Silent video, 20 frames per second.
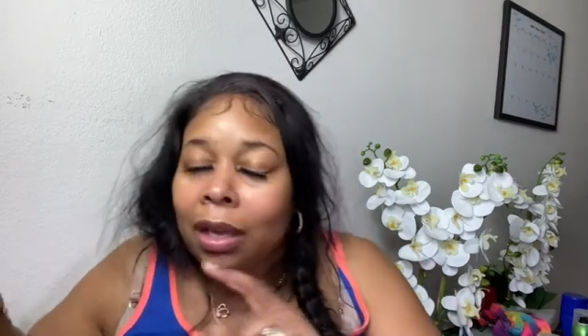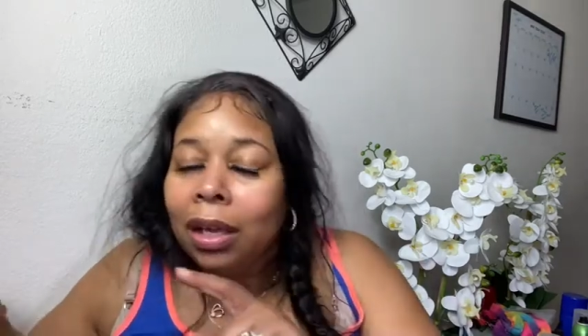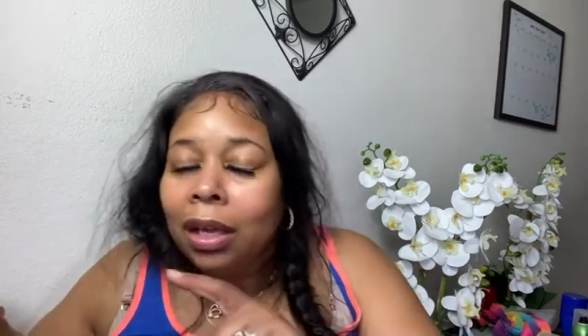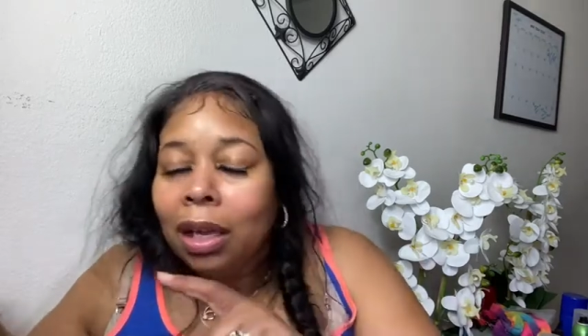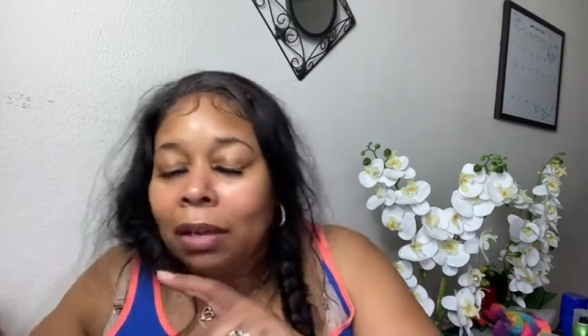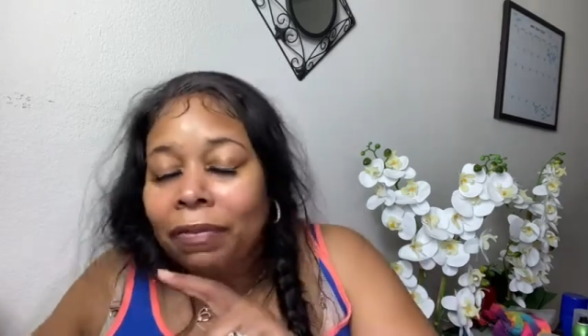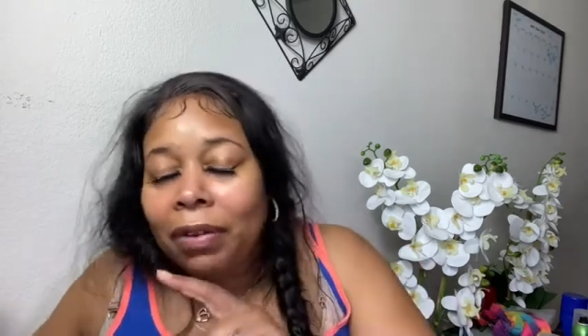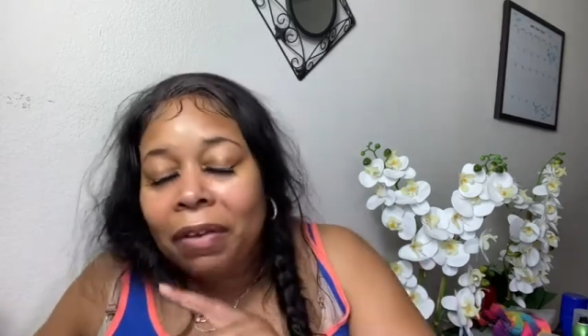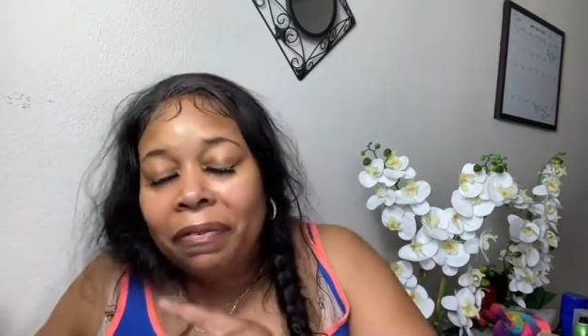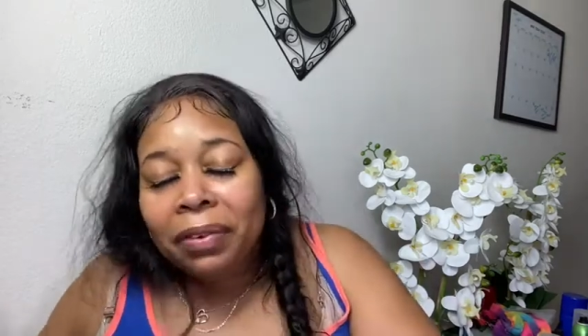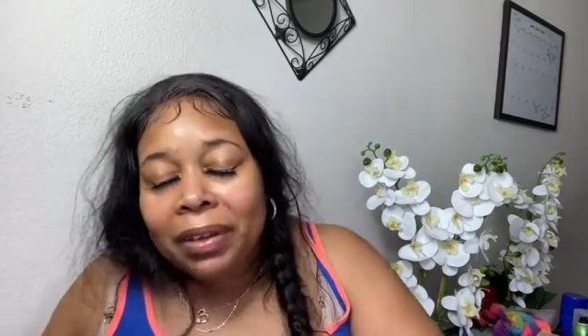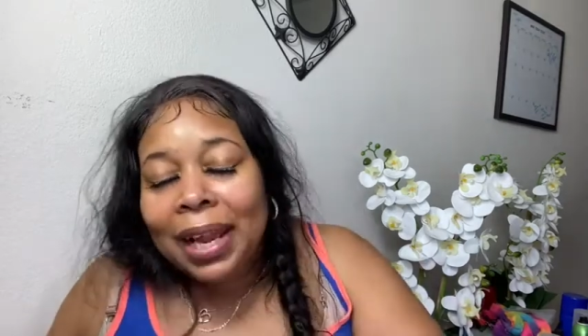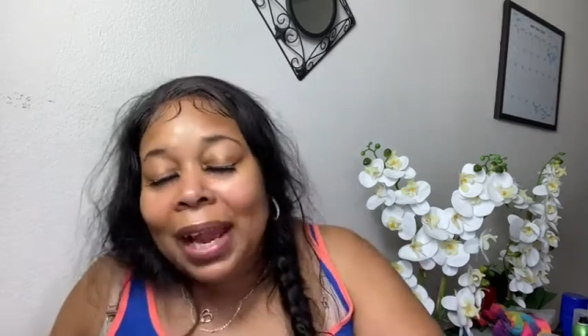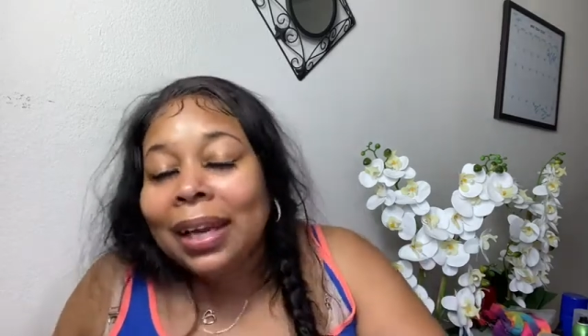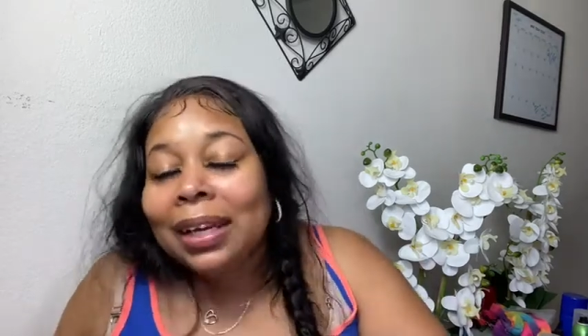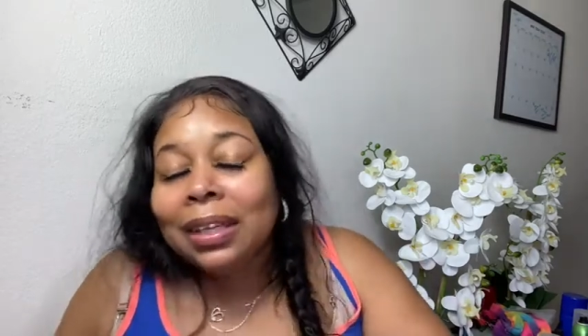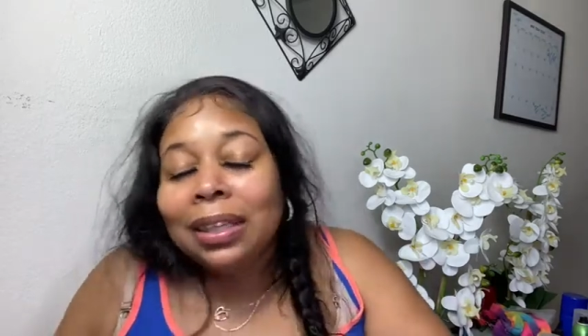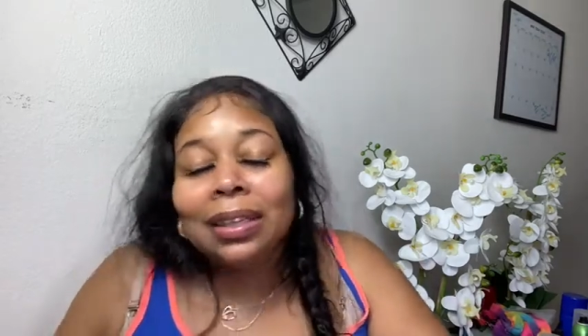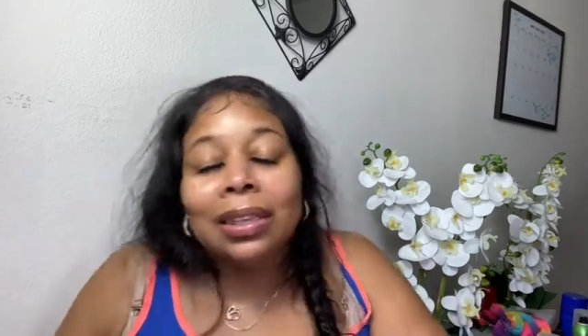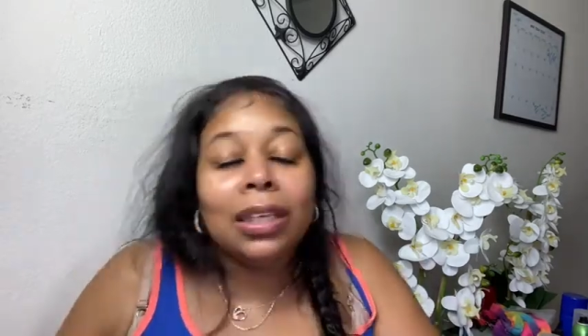If I forgot
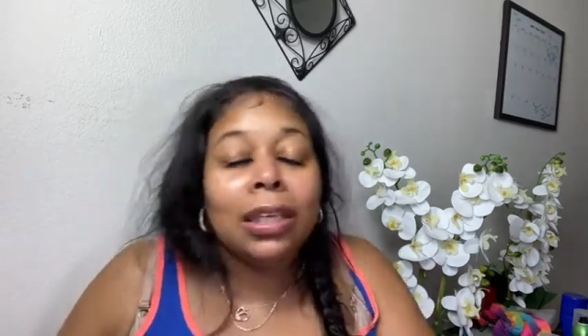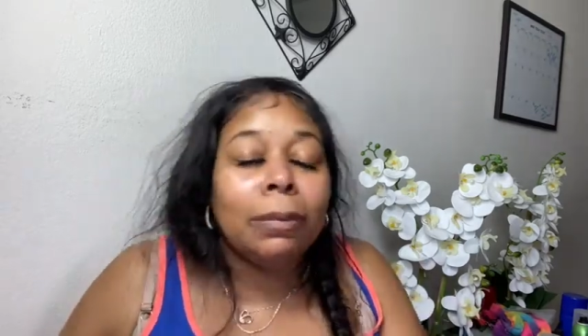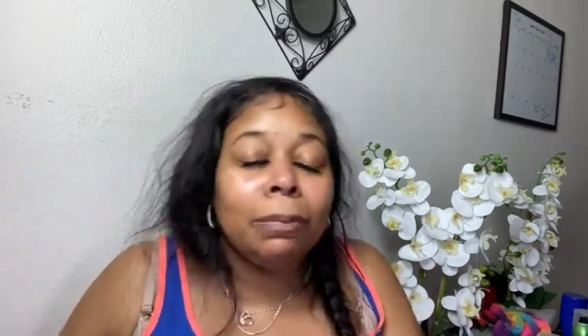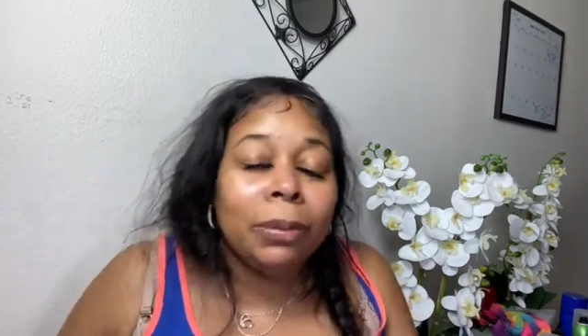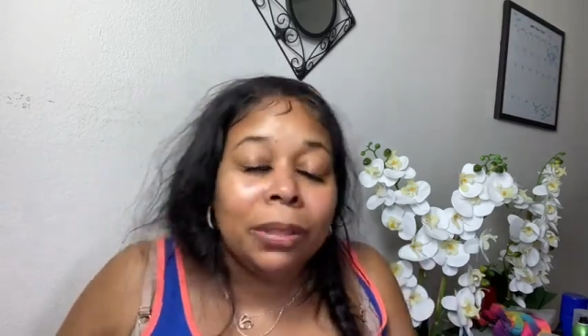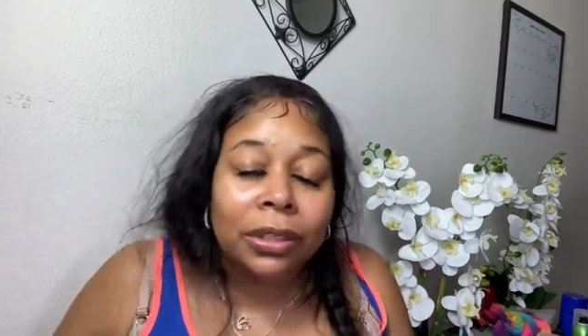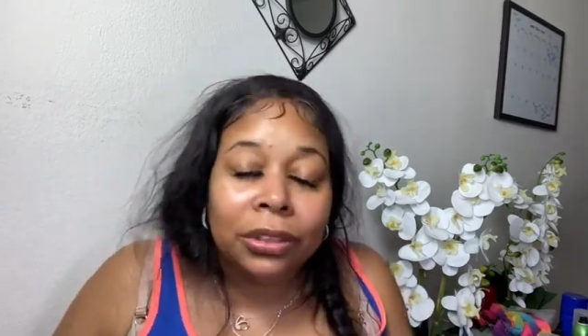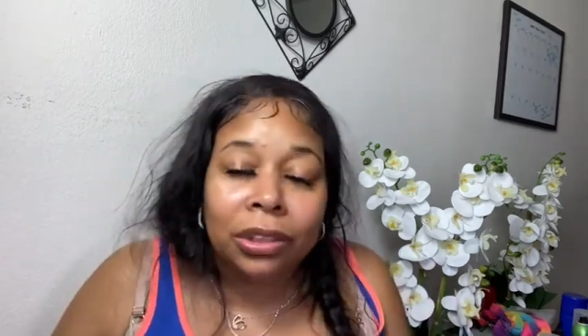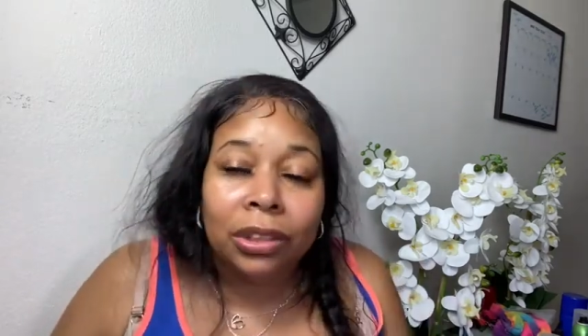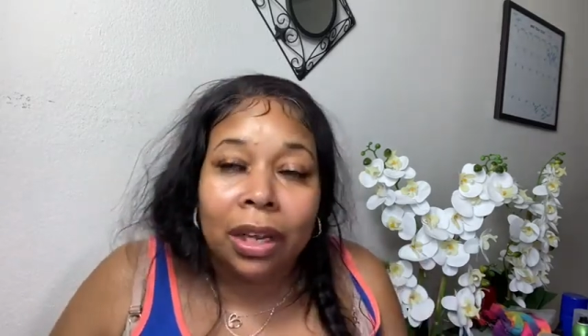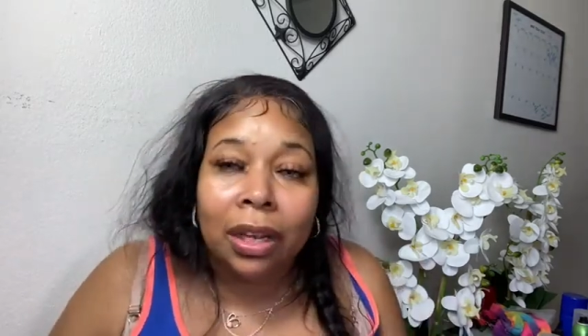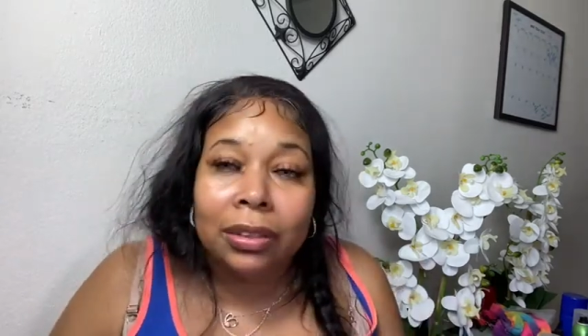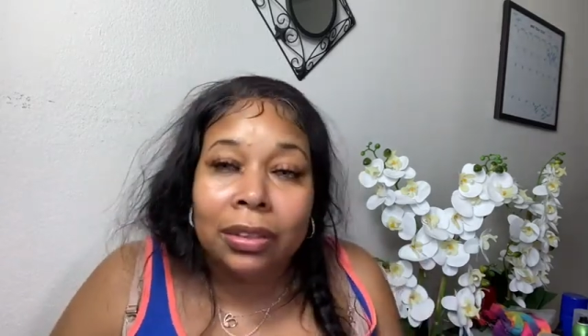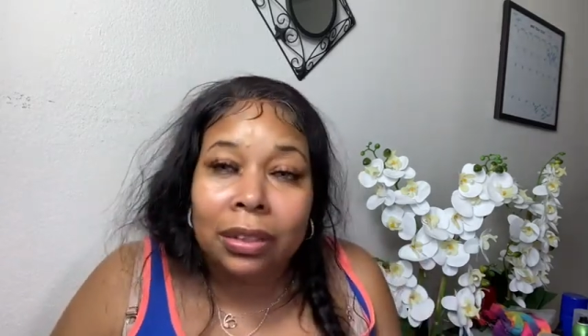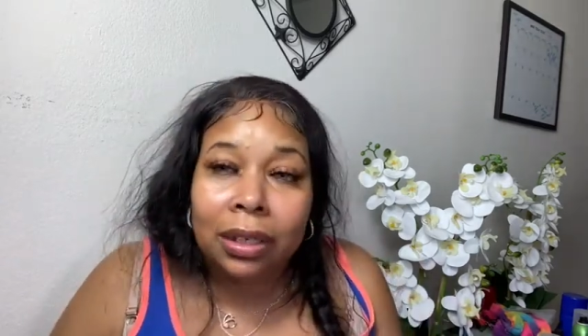anything, please charge to